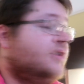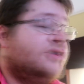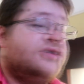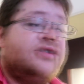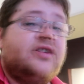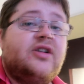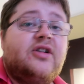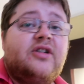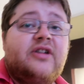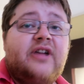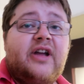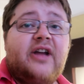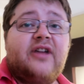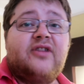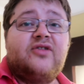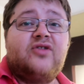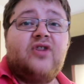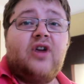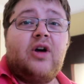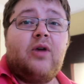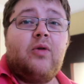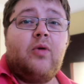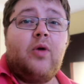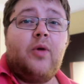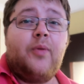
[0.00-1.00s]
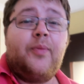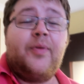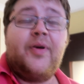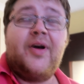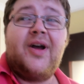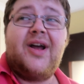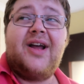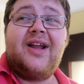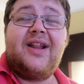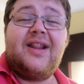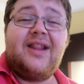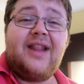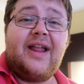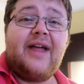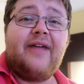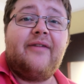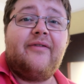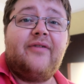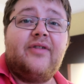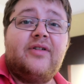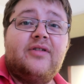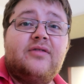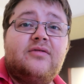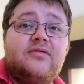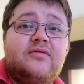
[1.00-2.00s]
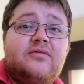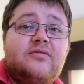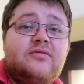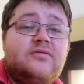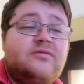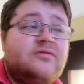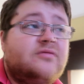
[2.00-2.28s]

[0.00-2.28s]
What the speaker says: So yeah, so I woke up at 11